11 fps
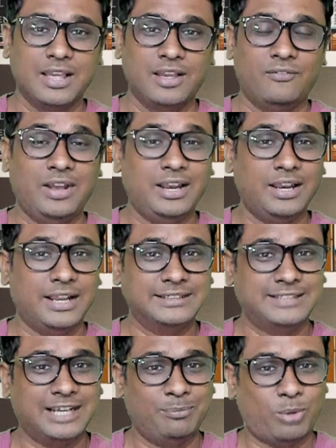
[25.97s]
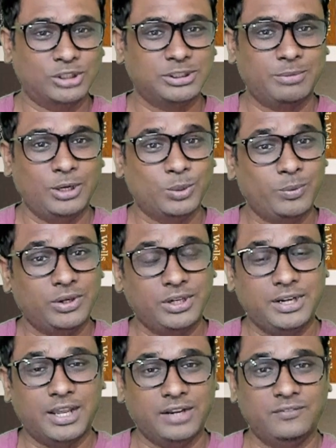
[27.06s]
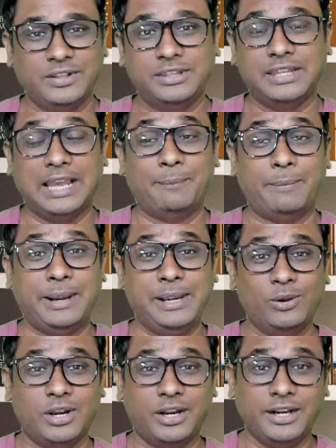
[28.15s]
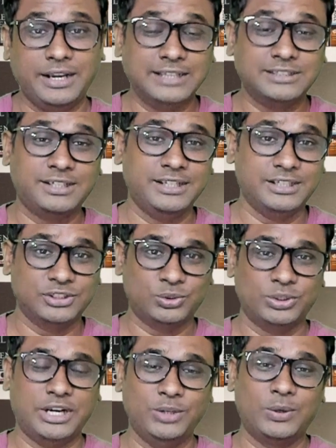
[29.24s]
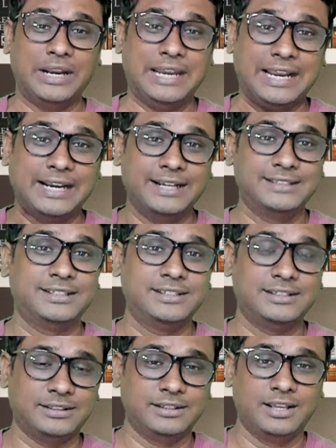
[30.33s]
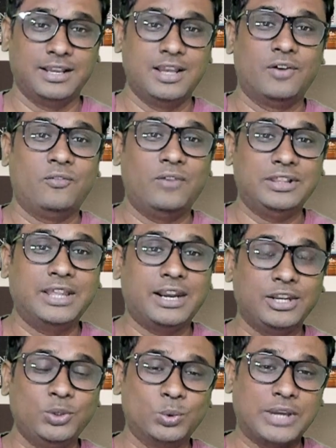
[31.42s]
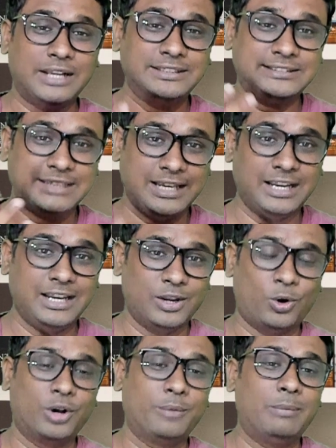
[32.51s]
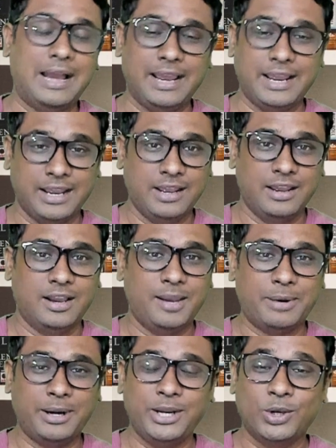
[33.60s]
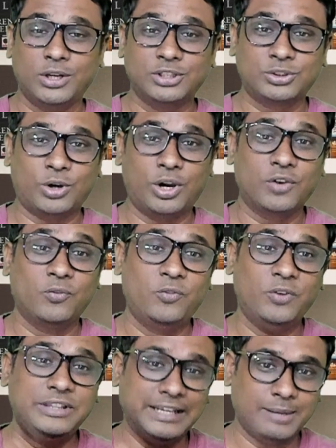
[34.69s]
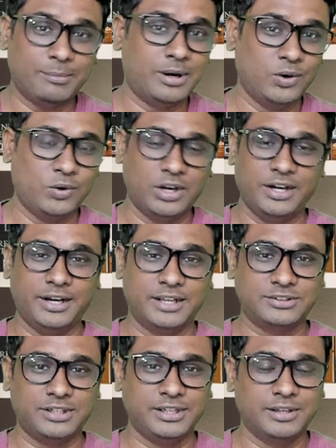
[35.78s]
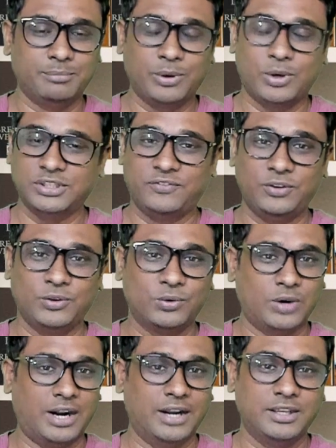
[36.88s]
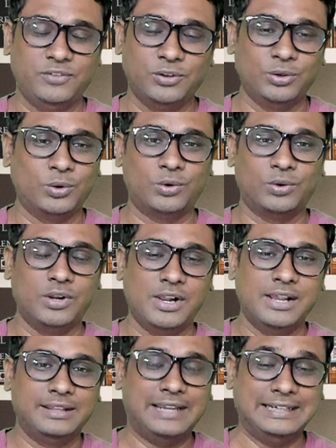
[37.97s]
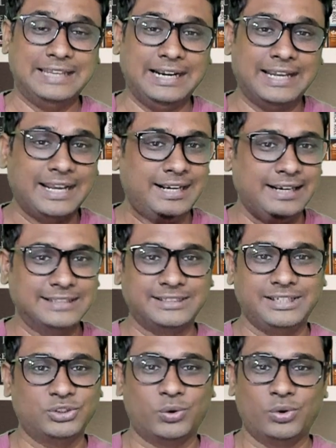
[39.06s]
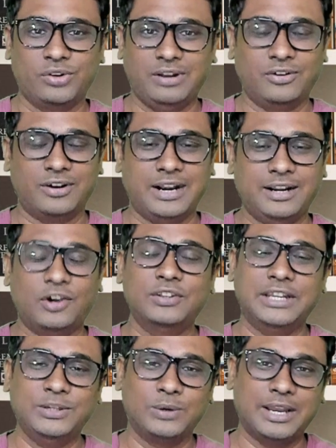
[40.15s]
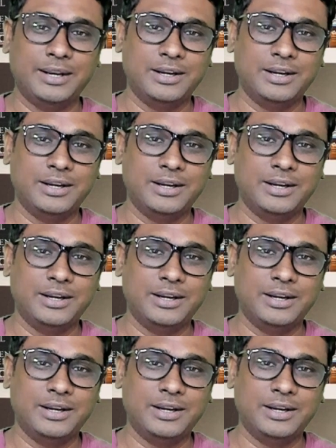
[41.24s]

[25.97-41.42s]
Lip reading: Well, is that possible to be done with a particular industry so that you can take a decision whether you can sell or buy a particular stock within a particular industry? Because if you know that the entire industry is overvalued right now, then you can